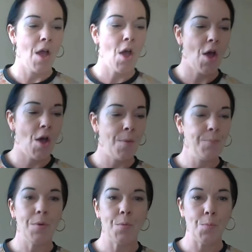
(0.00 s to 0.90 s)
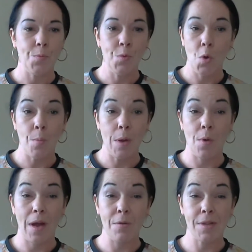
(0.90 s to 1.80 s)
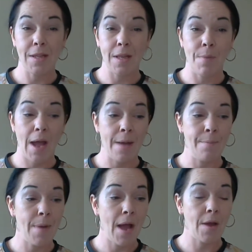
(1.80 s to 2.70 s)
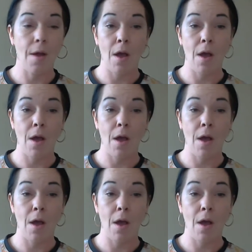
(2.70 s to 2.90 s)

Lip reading: Normally what else is in my handbag?